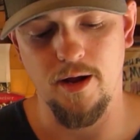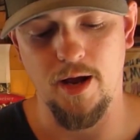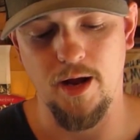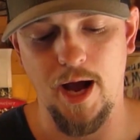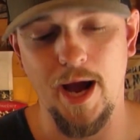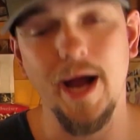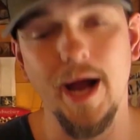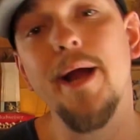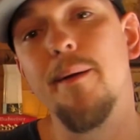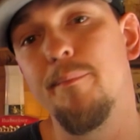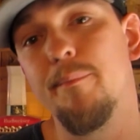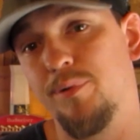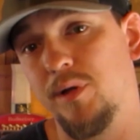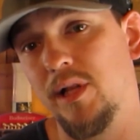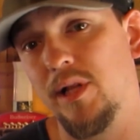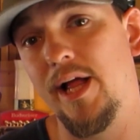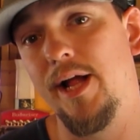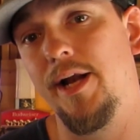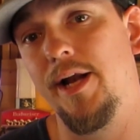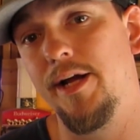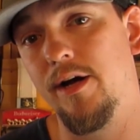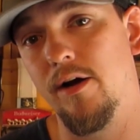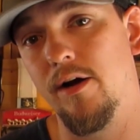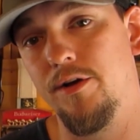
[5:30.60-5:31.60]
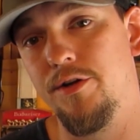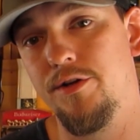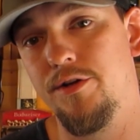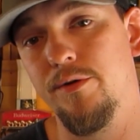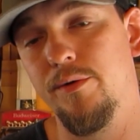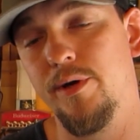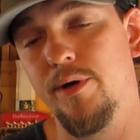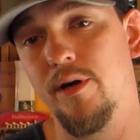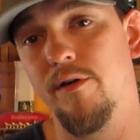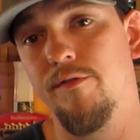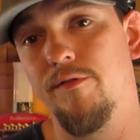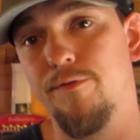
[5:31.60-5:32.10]
I am planning on
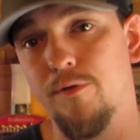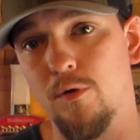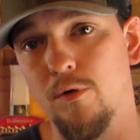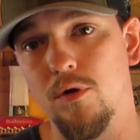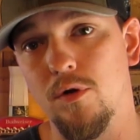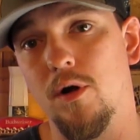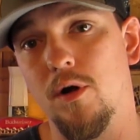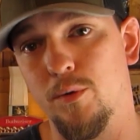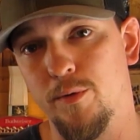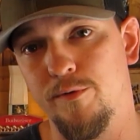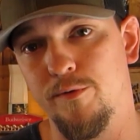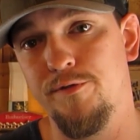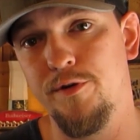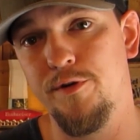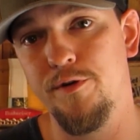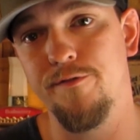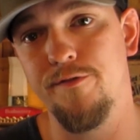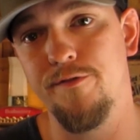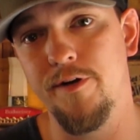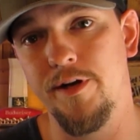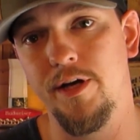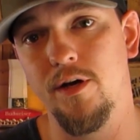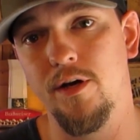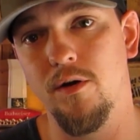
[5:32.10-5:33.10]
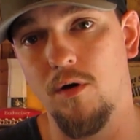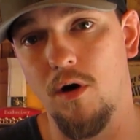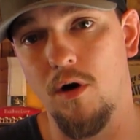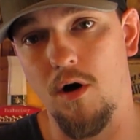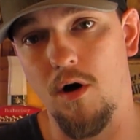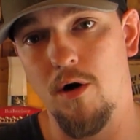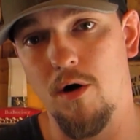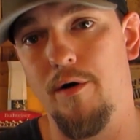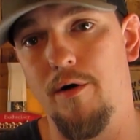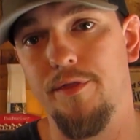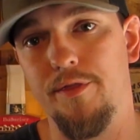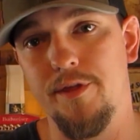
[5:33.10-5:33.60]
doing a full-on review video
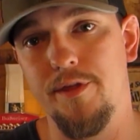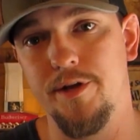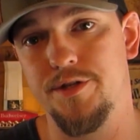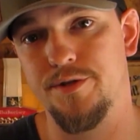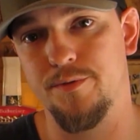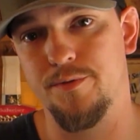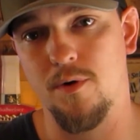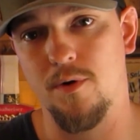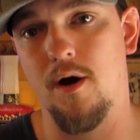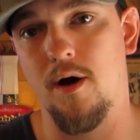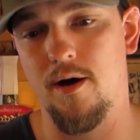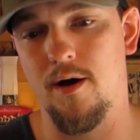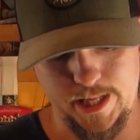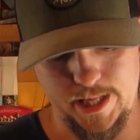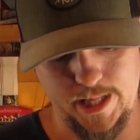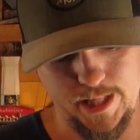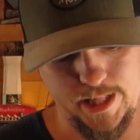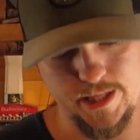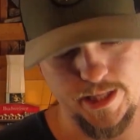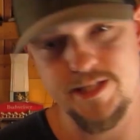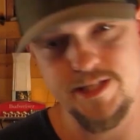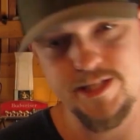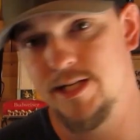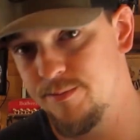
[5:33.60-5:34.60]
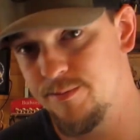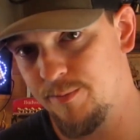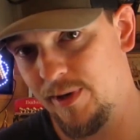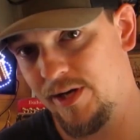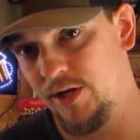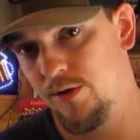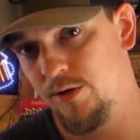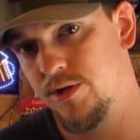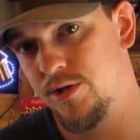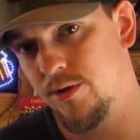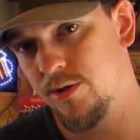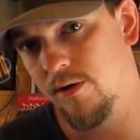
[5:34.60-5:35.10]
on this rod. This is my
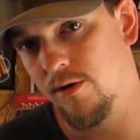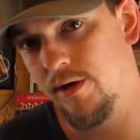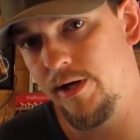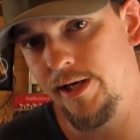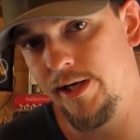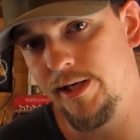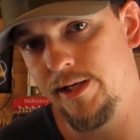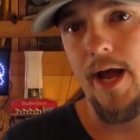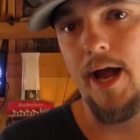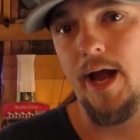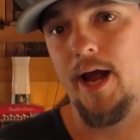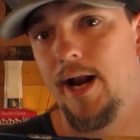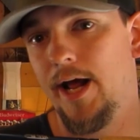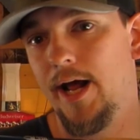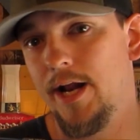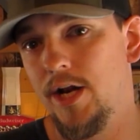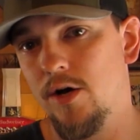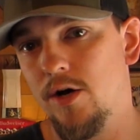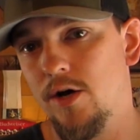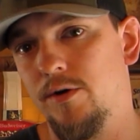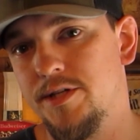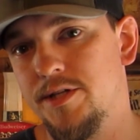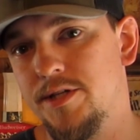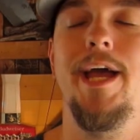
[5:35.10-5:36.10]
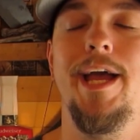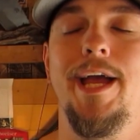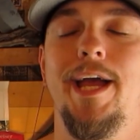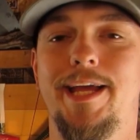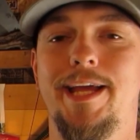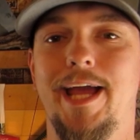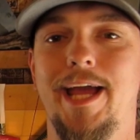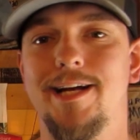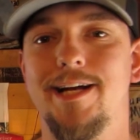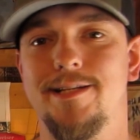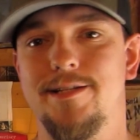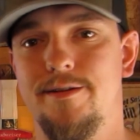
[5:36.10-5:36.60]
new toy, and I noticed it
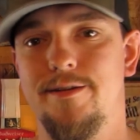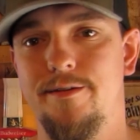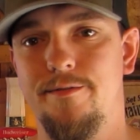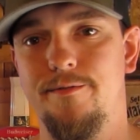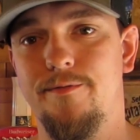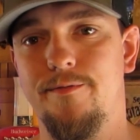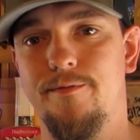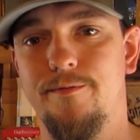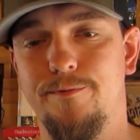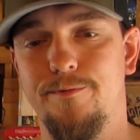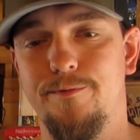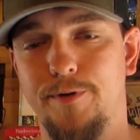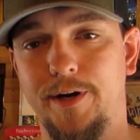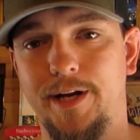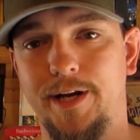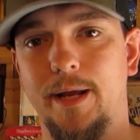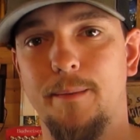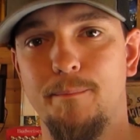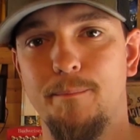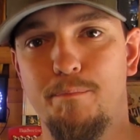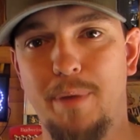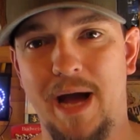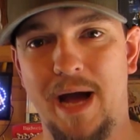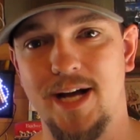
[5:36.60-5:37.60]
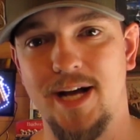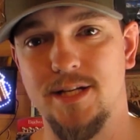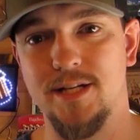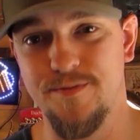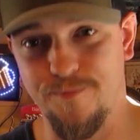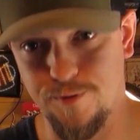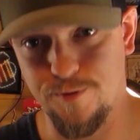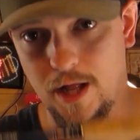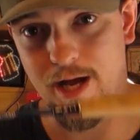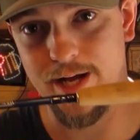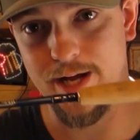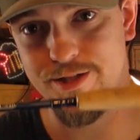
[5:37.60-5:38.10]
casted freaking bass
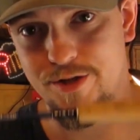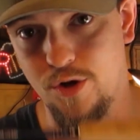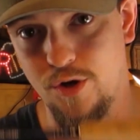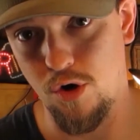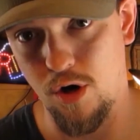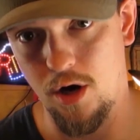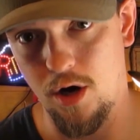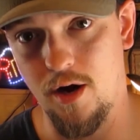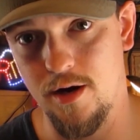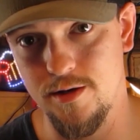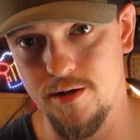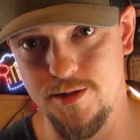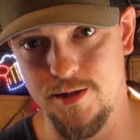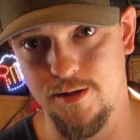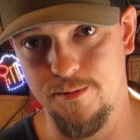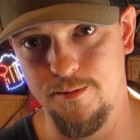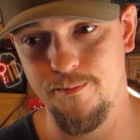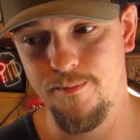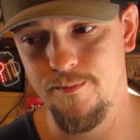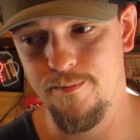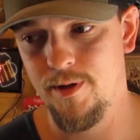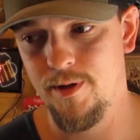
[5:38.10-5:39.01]
flies awesome.